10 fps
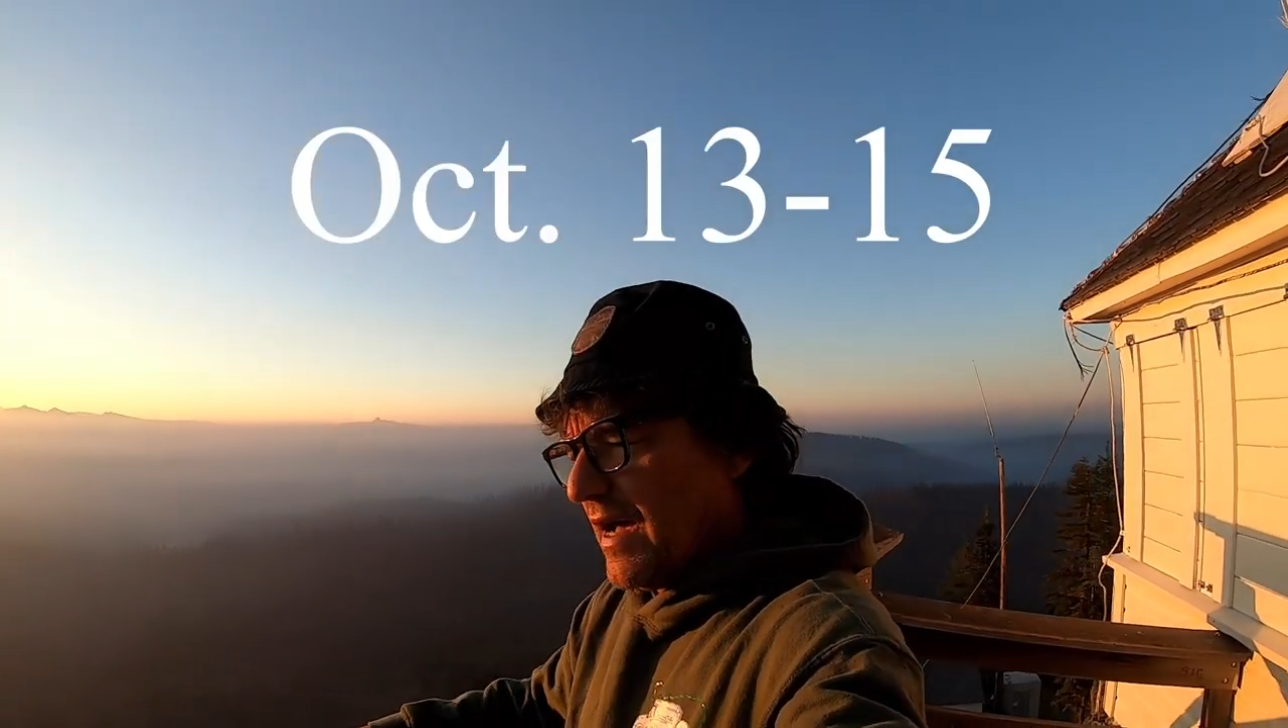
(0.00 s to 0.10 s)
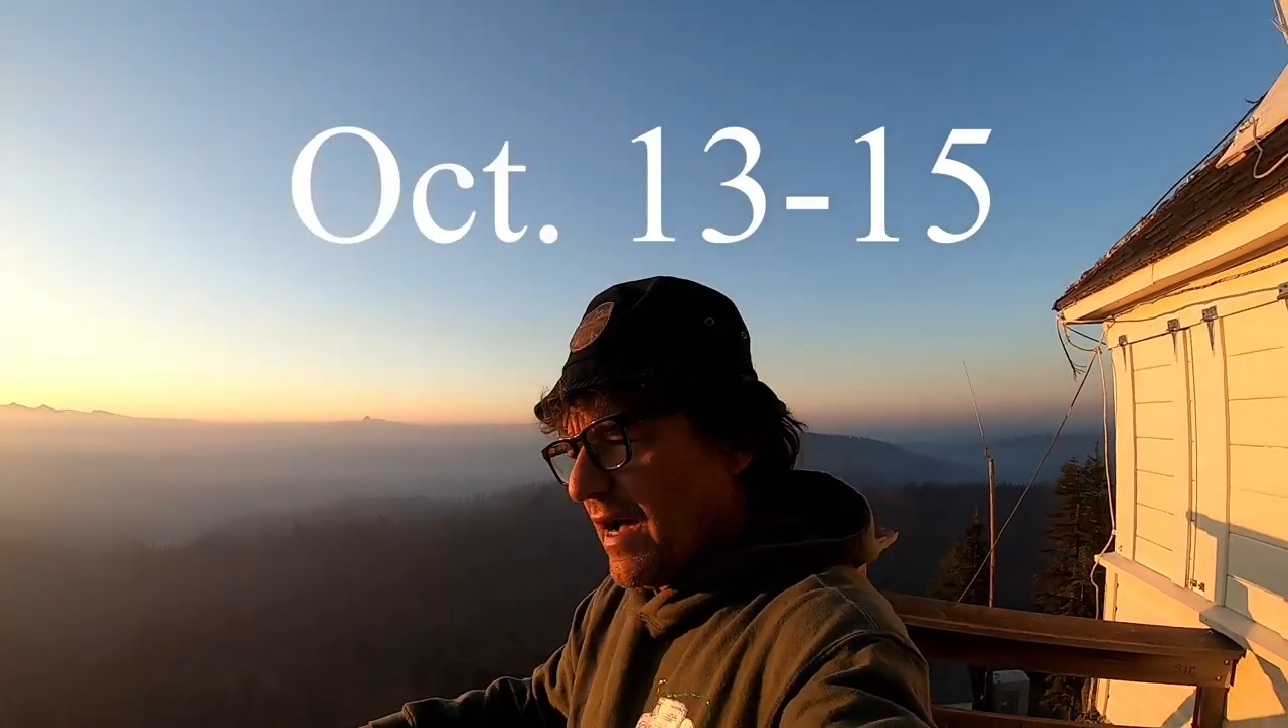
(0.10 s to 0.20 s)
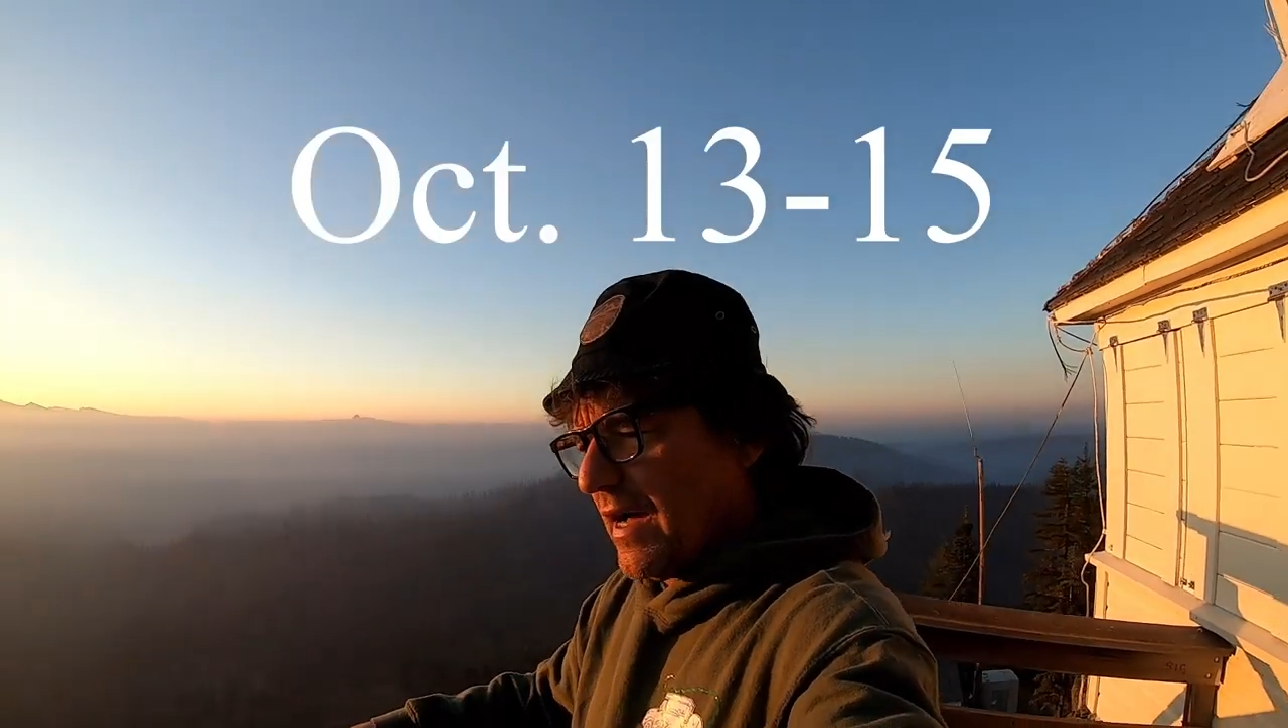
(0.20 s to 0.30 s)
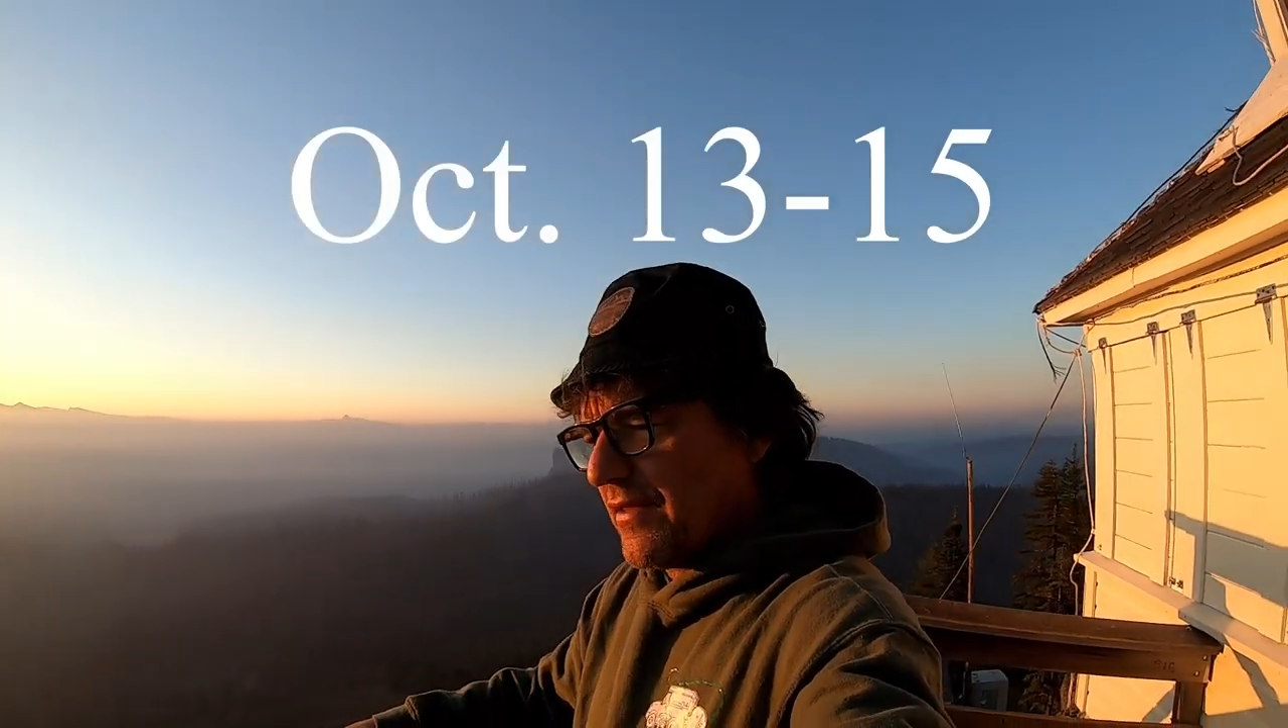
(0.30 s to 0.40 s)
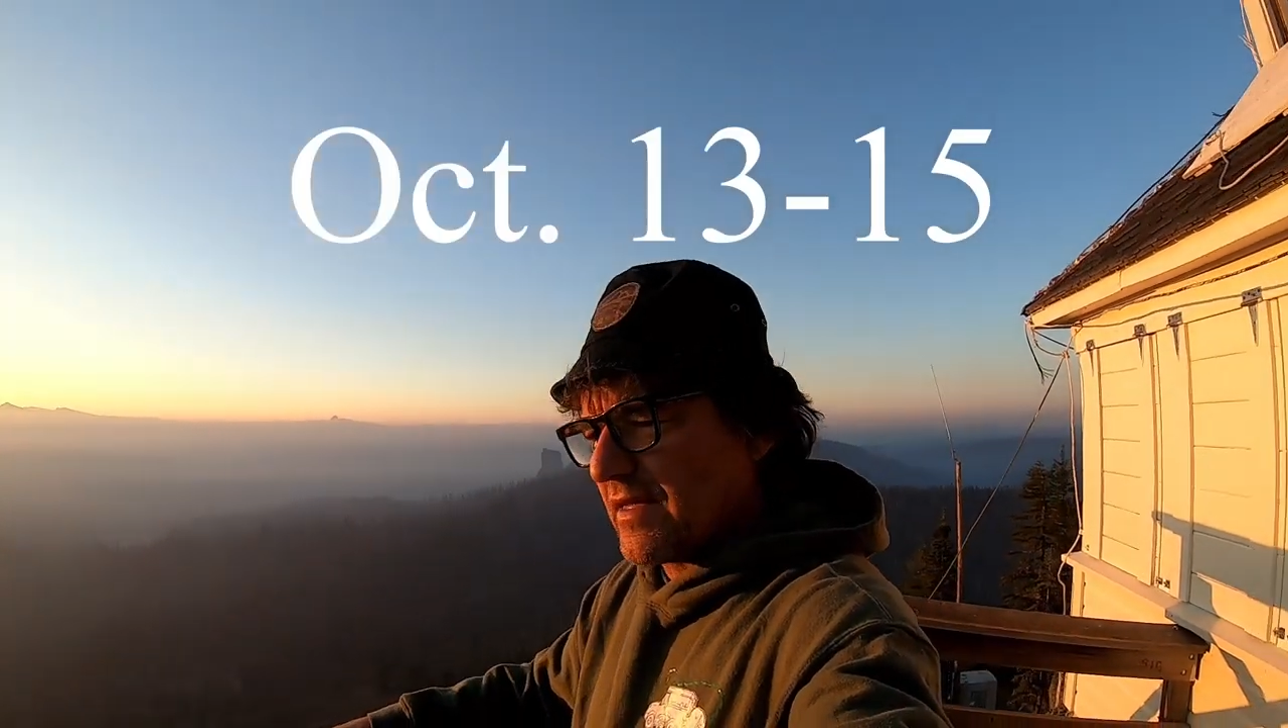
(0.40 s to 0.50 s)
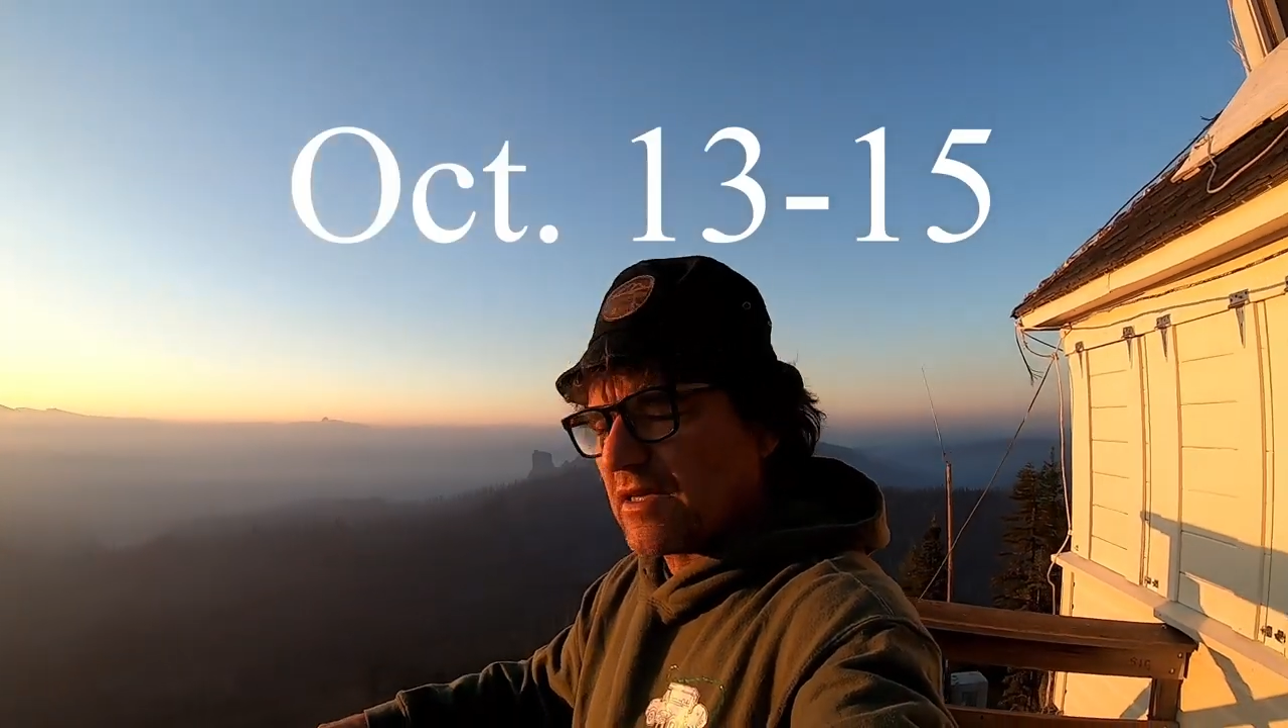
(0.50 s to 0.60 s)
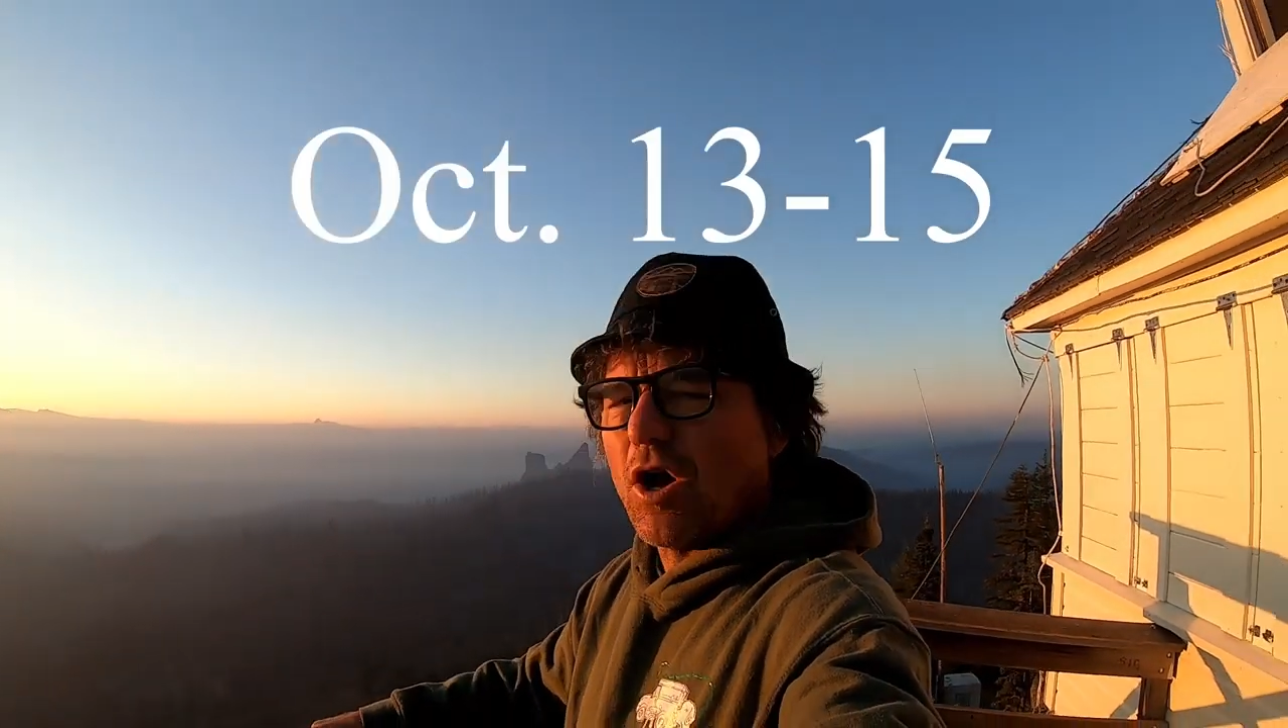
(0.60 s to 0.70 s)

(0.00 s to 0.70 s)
Uh, that's